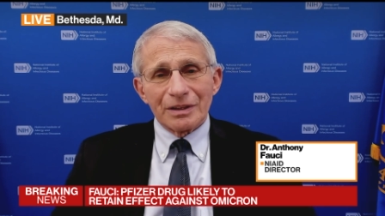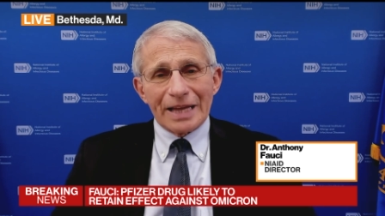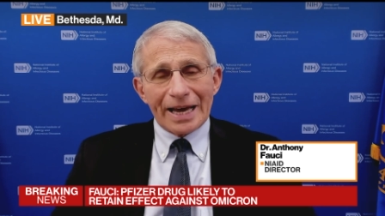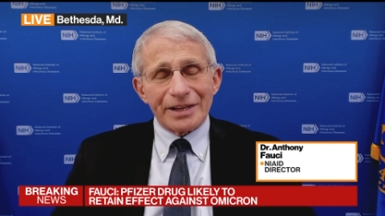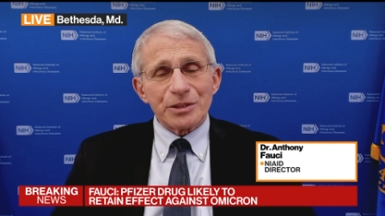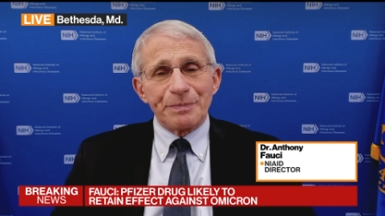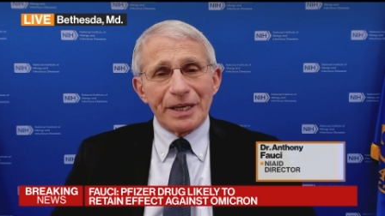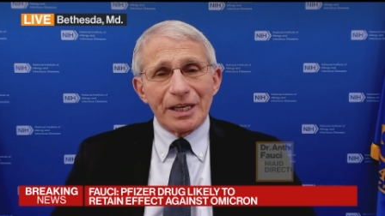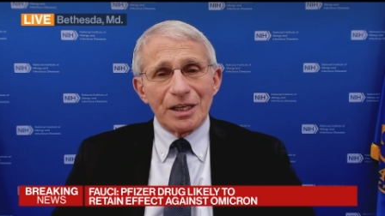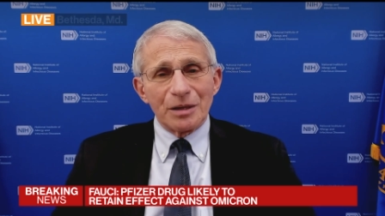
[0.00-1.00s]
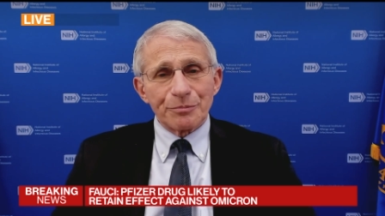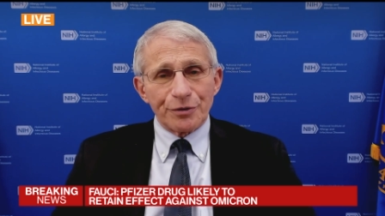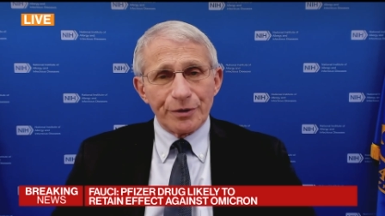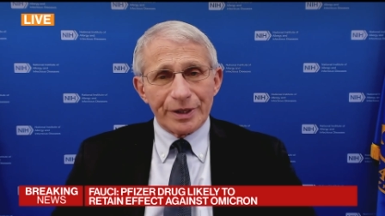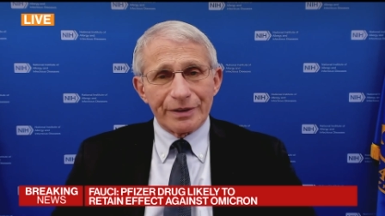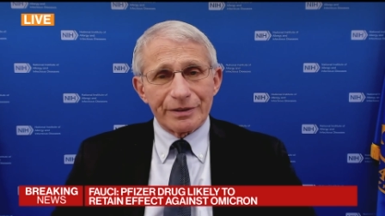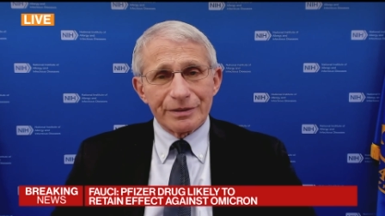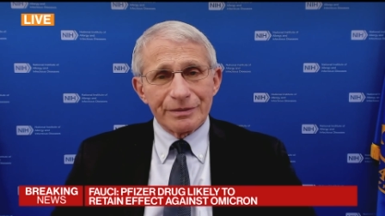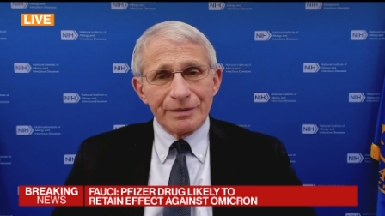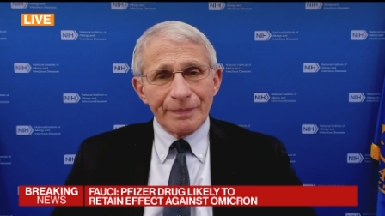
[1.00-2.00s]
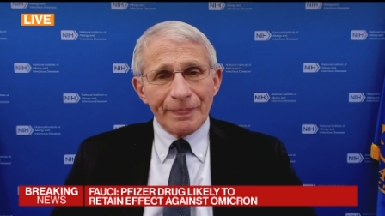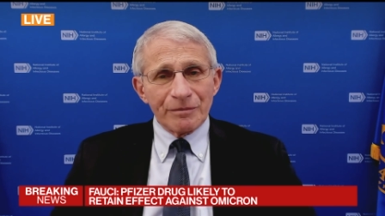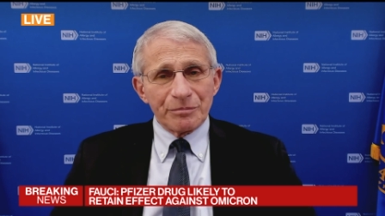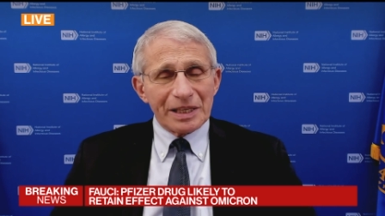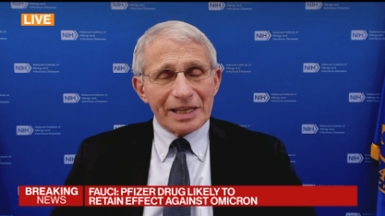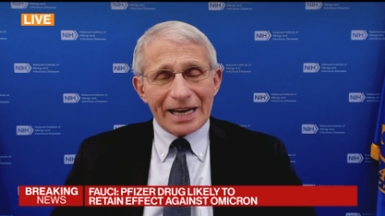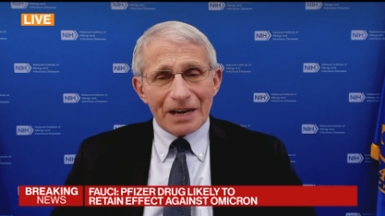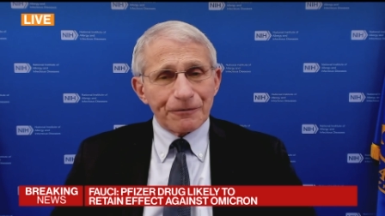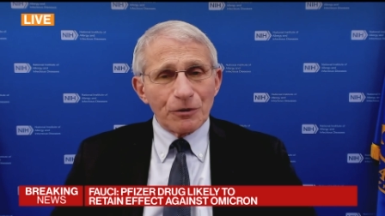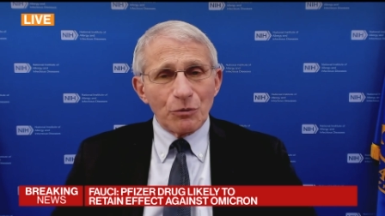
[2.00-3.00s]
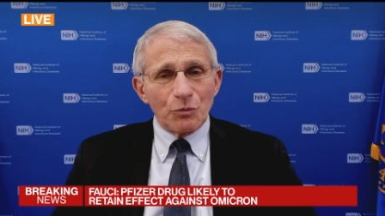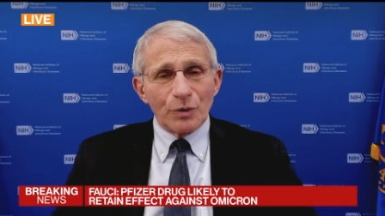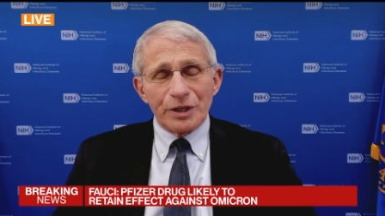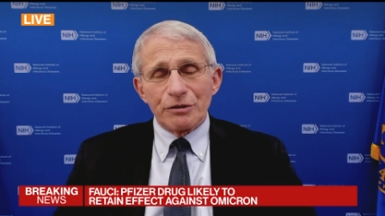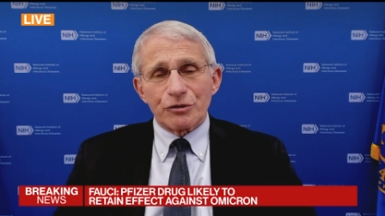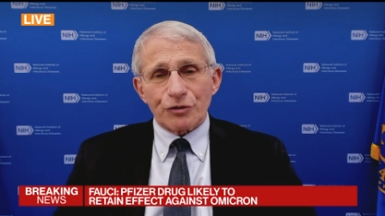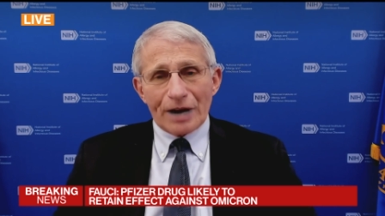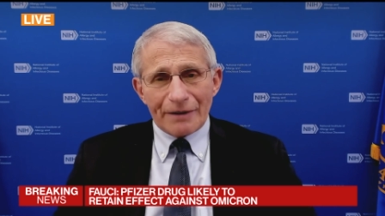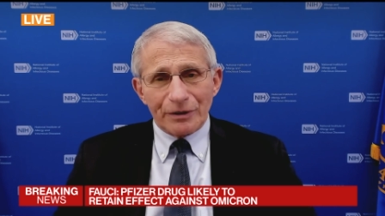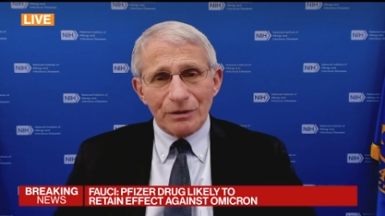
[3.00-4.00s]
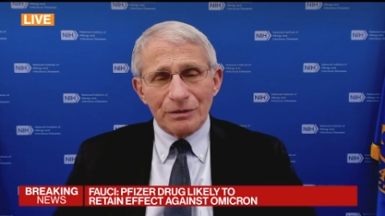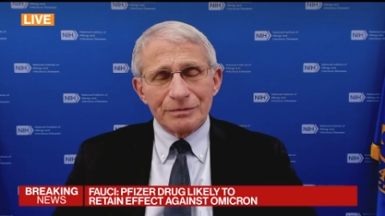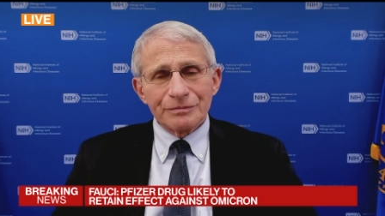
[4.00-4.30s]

That is being prudent. Be careful when you travel,